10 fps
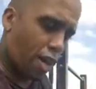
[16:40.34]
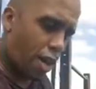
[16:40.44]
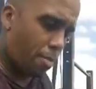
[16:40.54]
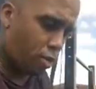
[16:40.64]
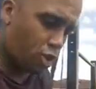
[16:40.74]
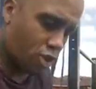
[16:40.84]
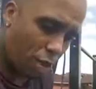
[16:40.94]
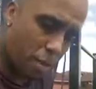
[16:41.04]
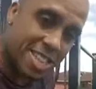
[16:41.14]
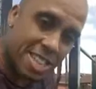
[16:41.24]
just from a
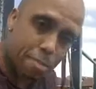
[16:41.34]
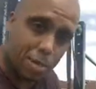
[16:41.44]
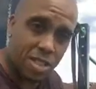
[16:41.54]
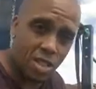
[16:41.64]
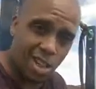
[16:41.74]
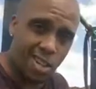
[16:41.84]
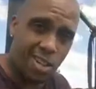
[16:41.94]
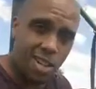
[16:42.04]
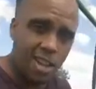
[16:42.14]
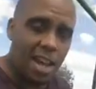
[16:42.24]
dip position,
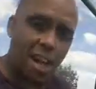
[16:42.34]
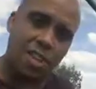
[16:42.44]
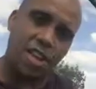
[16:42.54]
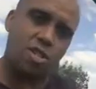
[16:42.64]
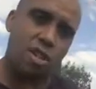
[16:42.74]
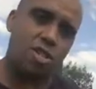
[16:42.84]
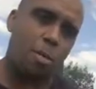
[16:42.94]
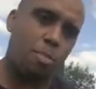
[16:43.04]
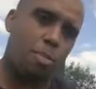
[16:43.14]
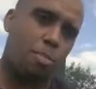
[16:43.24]
and then you're on top of
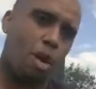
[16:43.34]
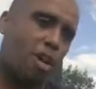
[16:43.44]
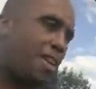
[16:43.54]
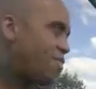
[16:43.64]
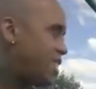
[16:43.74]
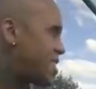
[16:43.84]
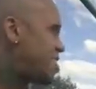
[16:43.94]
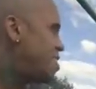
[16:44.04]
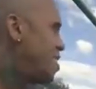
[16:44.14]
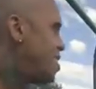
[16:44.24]
the bar. Now this,
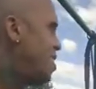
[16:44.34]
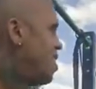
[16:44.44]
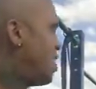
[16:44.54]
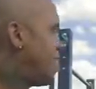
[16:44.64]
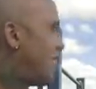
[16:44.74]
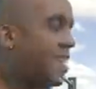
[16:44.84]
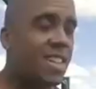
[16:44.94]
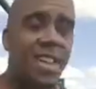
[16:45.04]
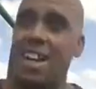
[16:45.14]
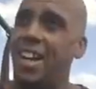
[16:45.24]

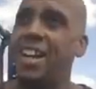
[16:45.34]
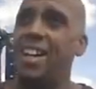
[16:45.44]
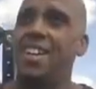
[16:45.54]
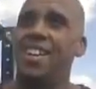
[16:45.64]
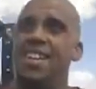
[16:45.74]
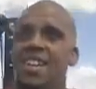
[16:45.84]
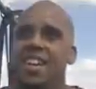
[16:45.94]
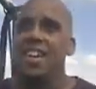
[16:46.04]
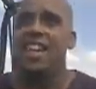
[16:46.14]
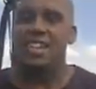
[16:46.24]

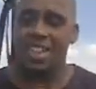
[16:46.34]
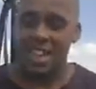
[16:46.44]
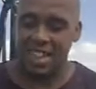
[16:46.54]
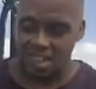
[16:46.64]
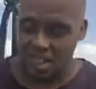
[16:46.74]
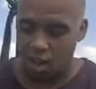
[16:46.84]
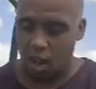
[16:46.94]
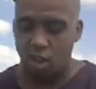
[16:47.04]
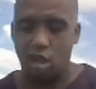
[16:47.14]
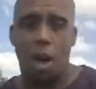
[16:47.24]
it takes a long
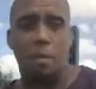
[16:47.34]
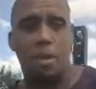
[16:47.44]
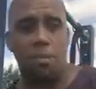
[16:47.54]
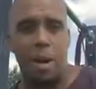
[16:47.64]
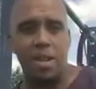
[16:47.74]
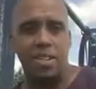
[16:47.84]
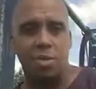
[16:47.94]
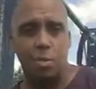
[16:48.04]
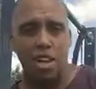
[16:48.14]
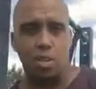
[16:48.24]
time, and depending
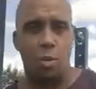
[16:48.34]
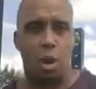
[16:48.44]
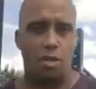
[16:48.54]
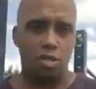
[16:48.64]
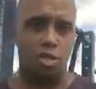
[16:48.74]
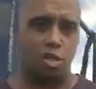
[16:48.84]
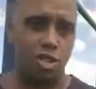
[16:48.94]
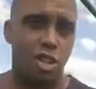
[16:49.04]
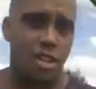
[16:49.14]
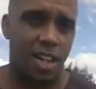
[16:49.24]
where you are on your
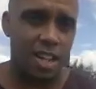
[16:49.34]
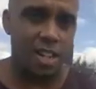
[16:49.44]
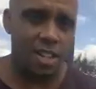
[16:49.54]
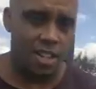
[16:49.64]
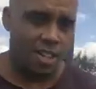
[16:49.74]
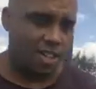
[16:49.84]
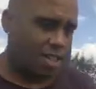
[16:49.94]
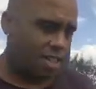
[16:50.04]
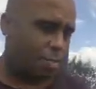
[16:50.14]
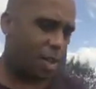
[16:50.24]
journey,
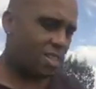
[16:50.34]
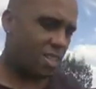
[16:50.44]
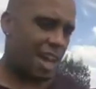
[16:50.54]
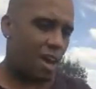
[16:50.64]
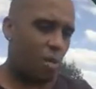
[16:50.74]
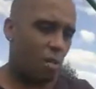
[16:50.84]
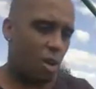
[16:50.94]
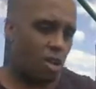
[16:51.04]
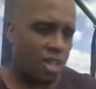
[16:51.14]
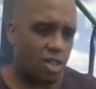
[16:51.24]
depends on how
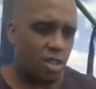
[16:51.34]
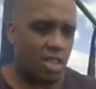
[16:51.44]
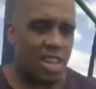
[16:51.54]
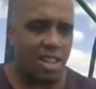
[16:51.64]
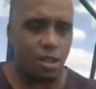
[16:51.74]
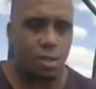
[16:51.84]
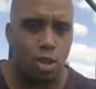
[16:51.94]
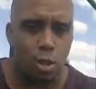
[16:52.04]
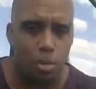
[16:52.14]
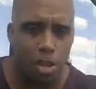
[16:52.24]
long it's going to take you. It
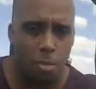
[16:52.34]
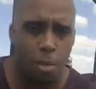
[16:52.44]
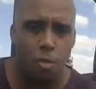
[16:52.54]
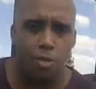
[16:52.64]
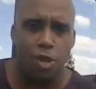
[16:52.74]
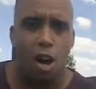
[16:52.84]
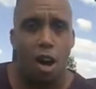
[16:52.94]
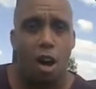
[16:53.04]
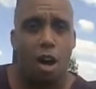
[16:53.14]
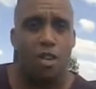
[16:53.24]
took me a month and a
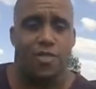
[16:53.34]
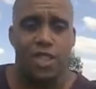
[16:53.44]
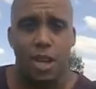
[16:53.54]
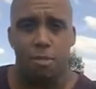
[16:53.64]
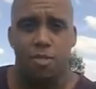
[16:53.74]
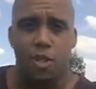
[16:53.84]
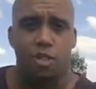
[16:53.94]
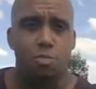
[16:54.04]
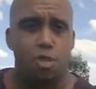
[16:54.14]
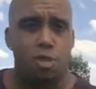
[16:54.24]
half to get my first
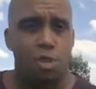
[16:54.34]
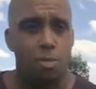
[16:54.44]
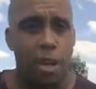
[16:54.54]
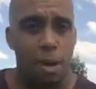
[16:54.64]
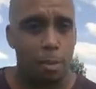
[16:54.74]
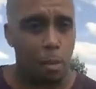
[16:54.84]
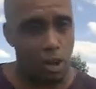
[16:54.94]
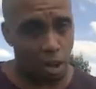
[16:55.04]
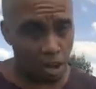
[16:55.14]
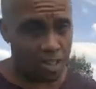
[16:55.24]
muscle up now, but when
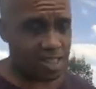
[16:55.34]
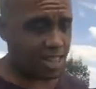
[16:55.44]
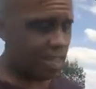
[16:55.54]
I did it,